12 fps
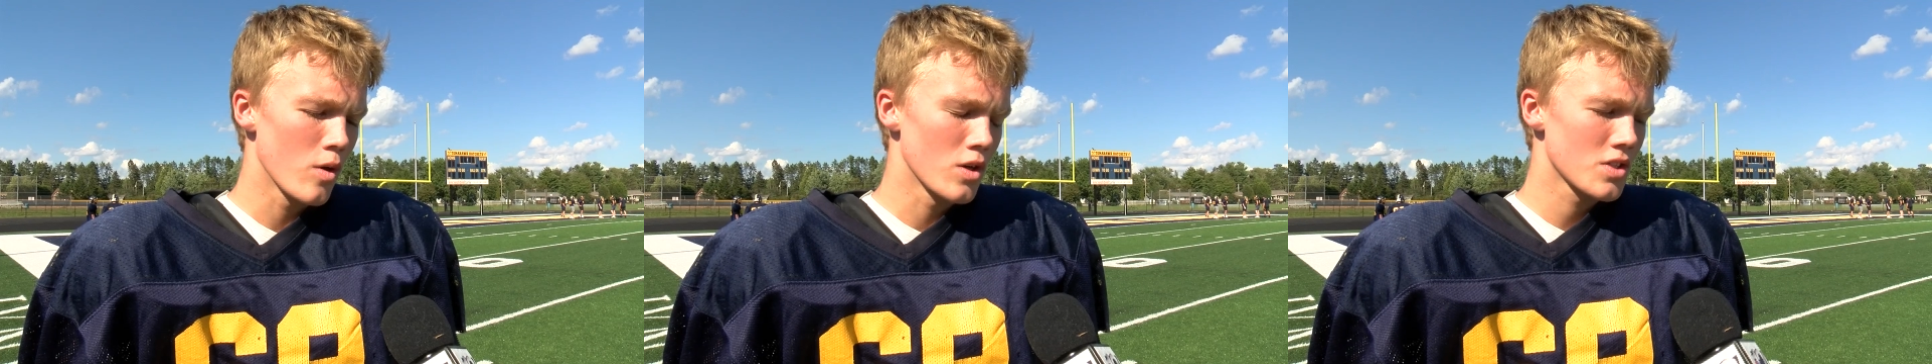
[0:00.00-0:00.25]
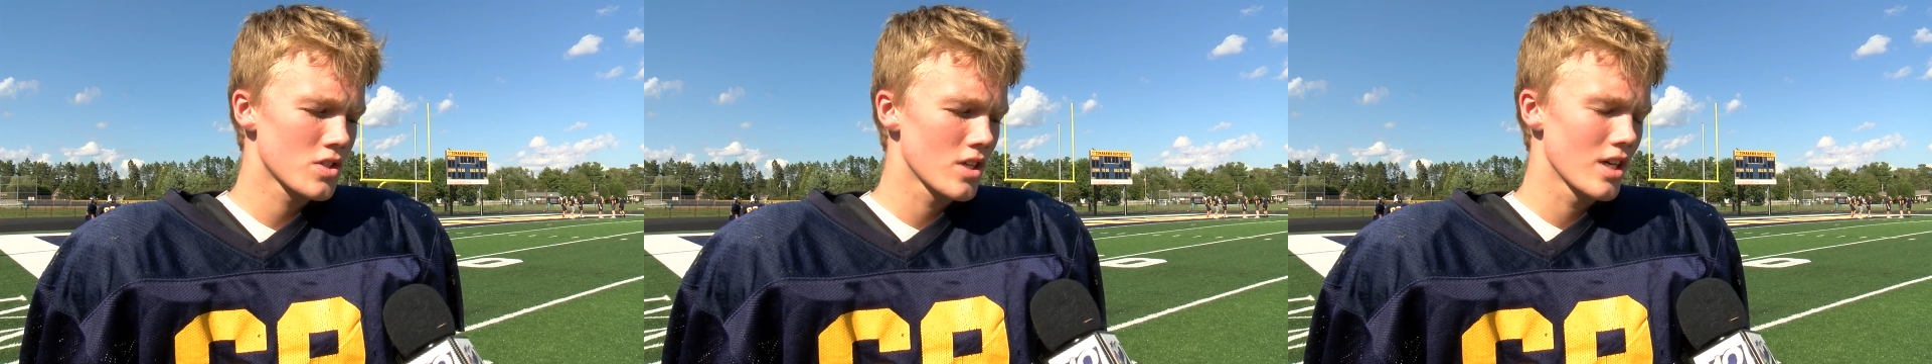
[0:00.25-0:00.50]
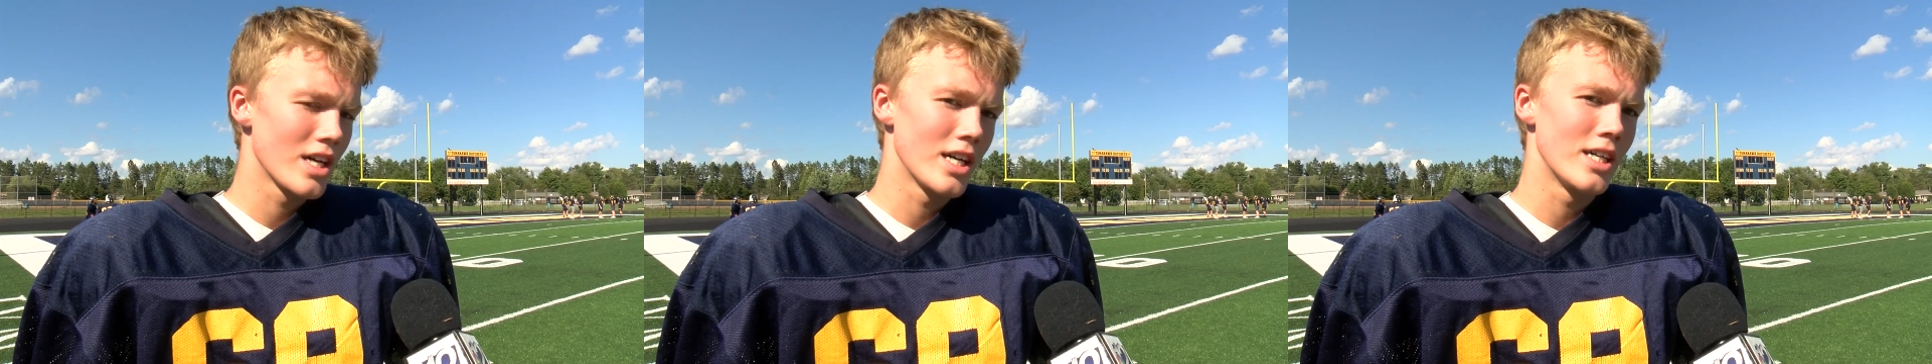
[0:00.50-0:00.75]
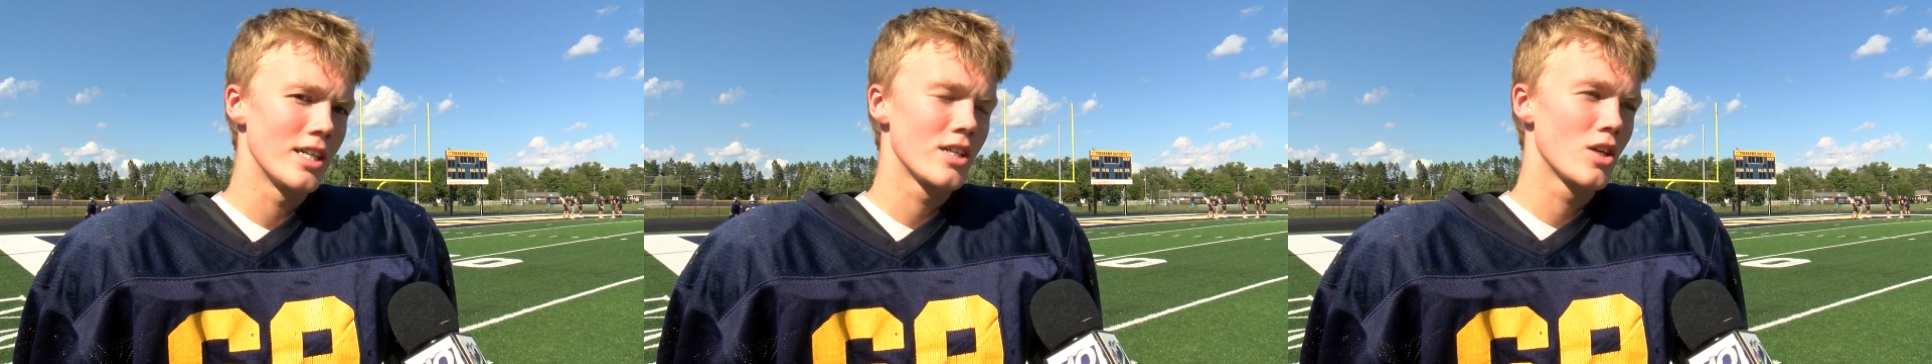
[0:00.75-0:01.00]
was
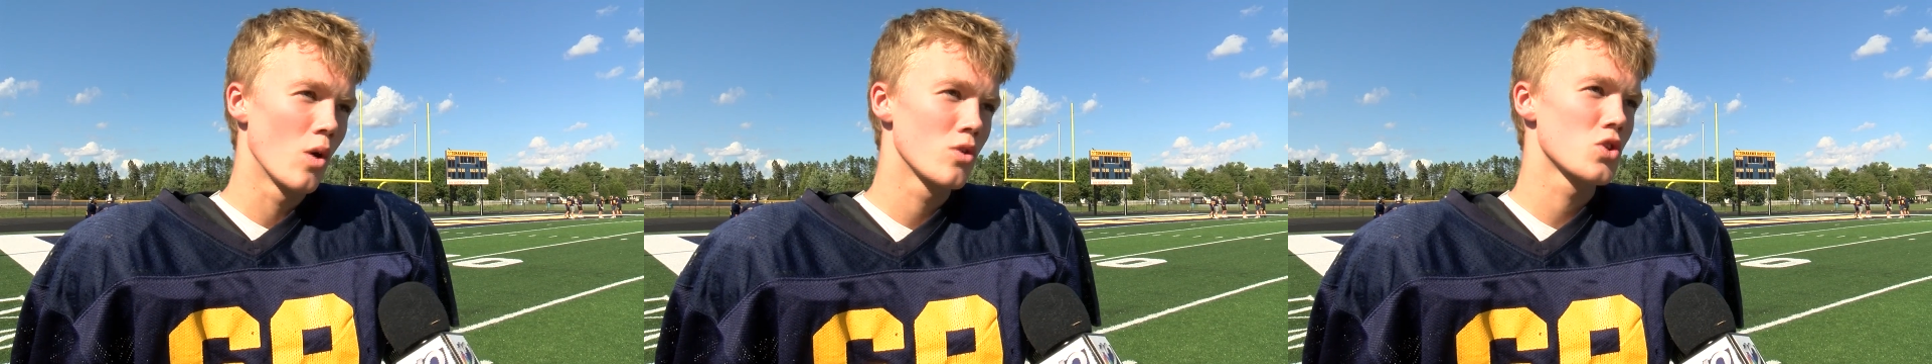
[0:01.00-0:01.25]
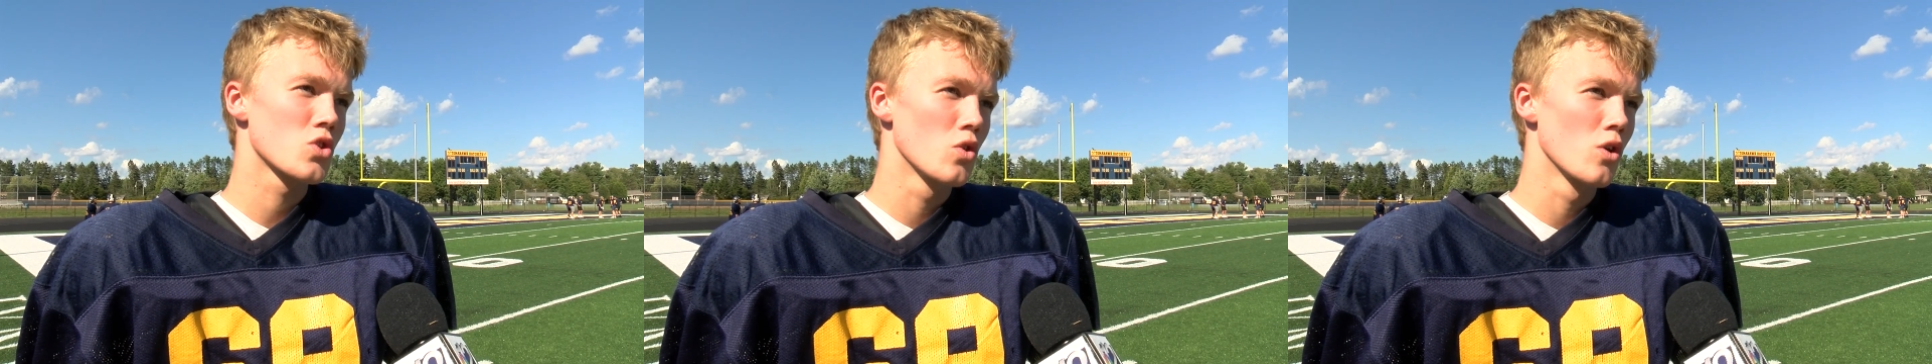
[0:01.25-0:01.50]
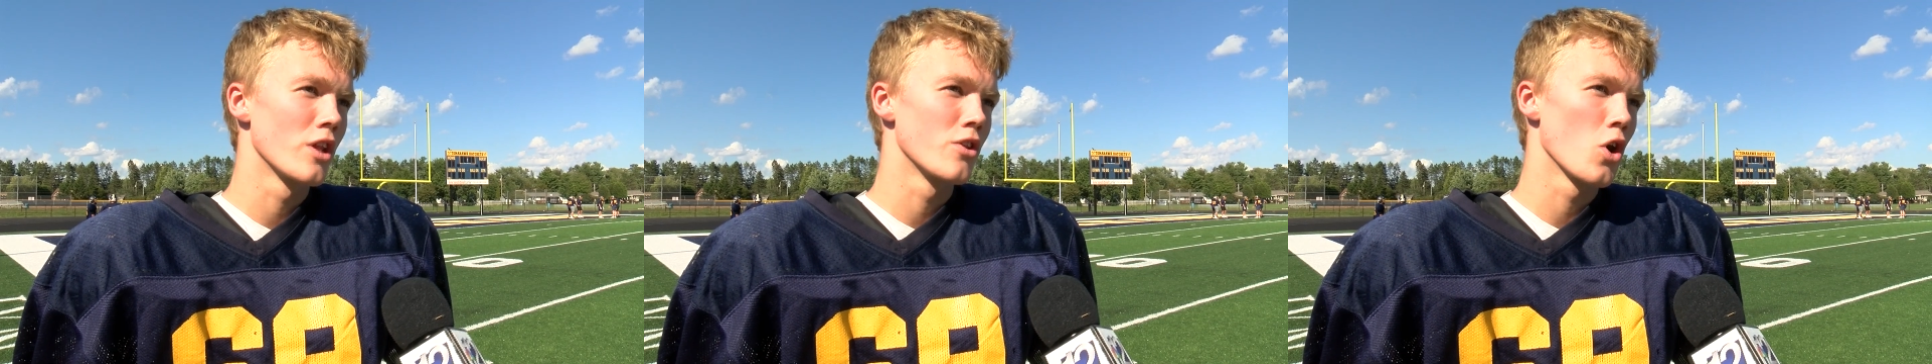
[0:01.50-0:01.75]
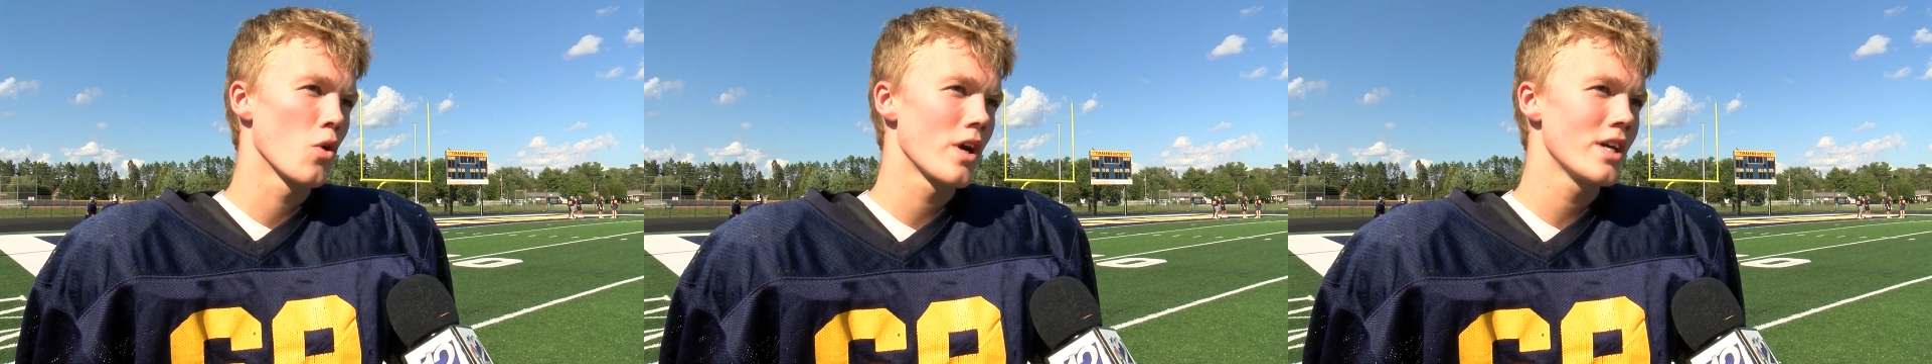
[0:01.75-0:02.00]
uh, going to school in
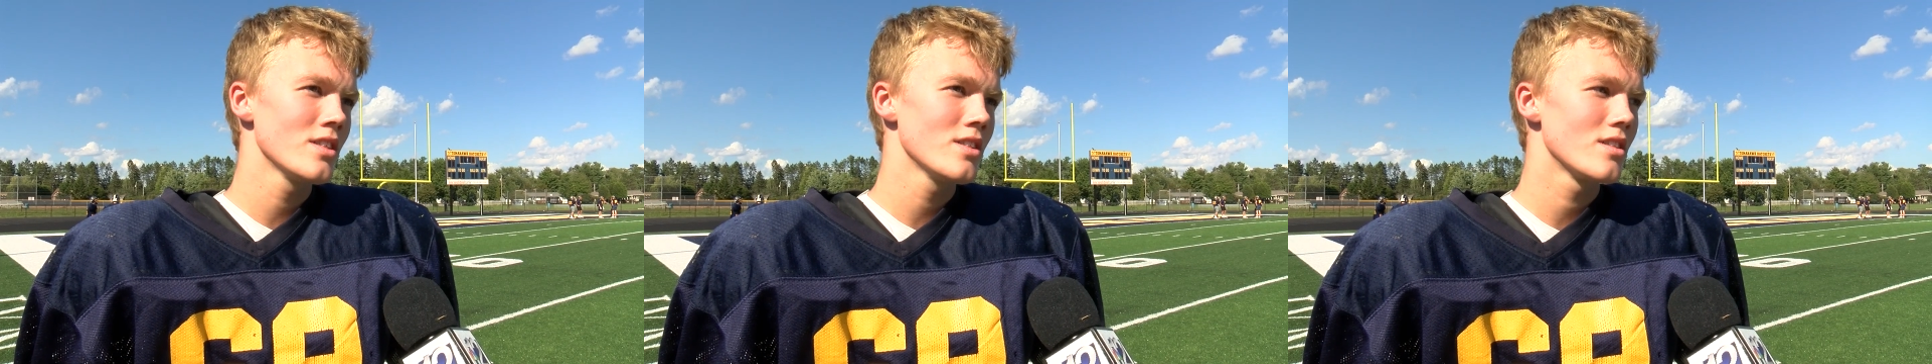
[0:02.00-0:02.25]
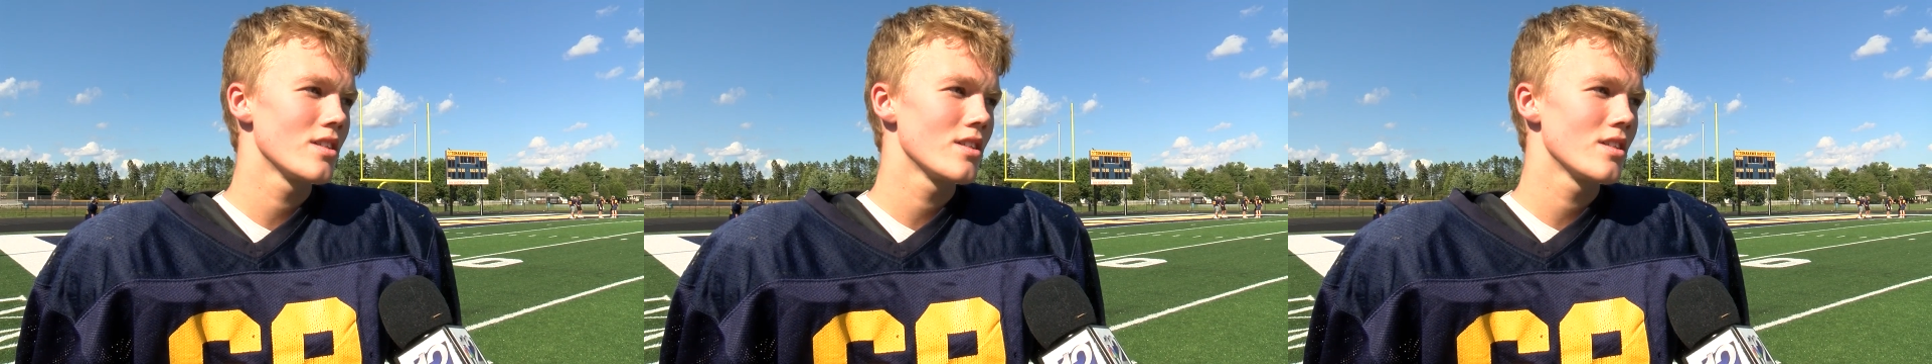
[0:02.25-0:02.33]
Norway.